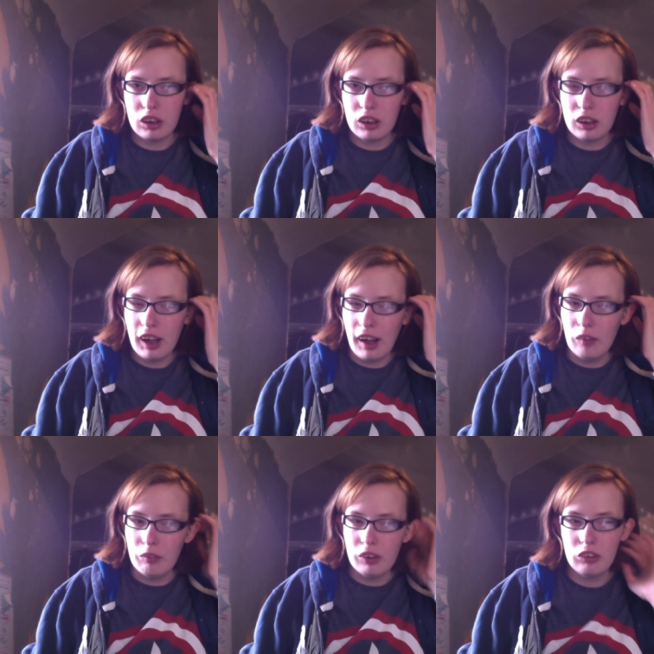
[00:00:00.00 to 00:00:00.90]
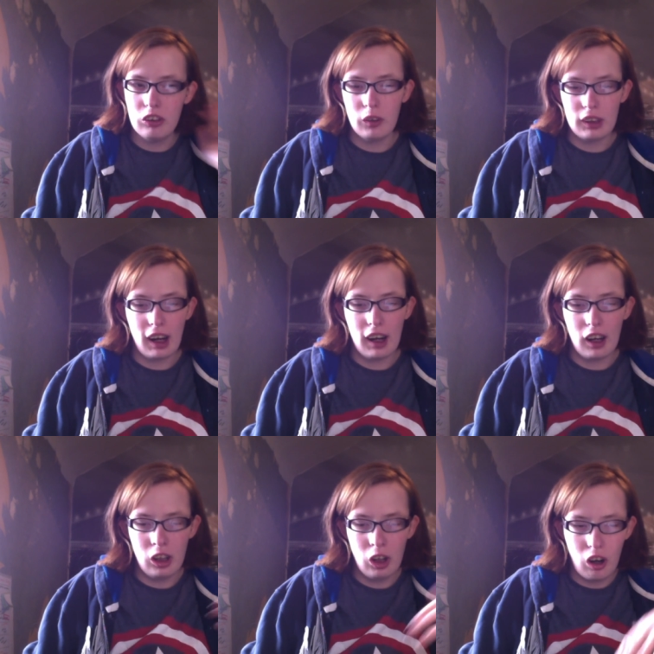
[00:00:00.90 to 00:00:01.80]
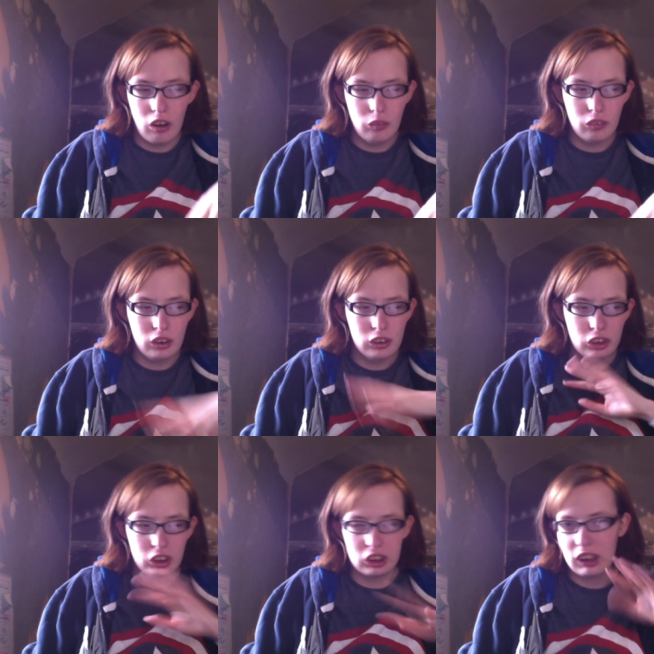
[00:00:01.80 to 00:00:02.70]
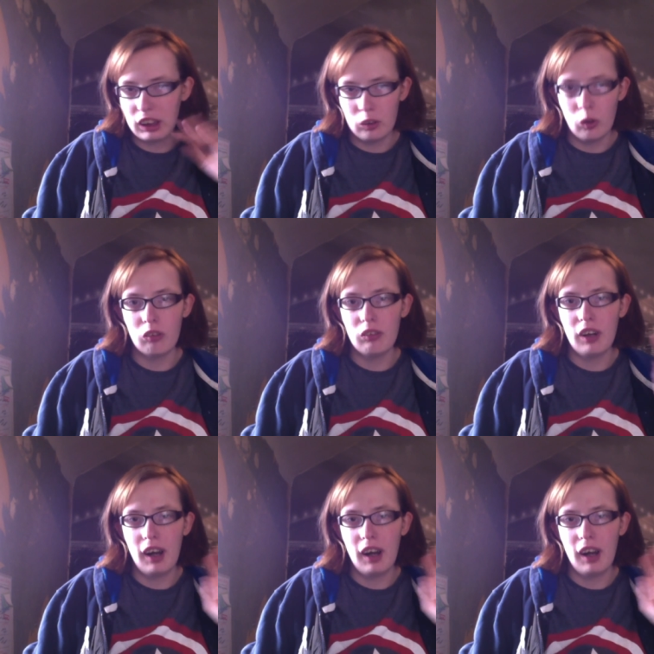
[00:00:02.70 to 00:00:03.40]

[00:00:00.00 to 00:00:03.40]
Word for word: yeah, if you do get a lot, just ignore it